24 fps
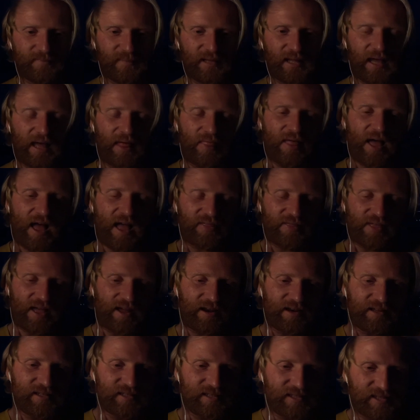And that
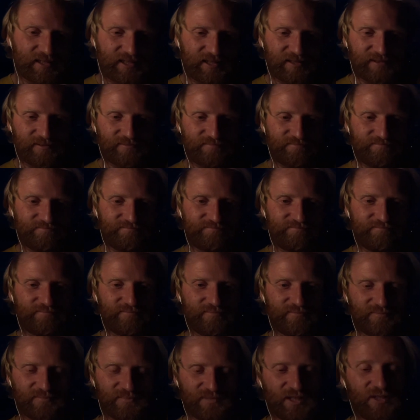is
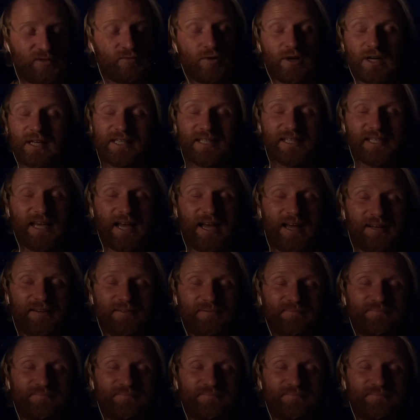really sad.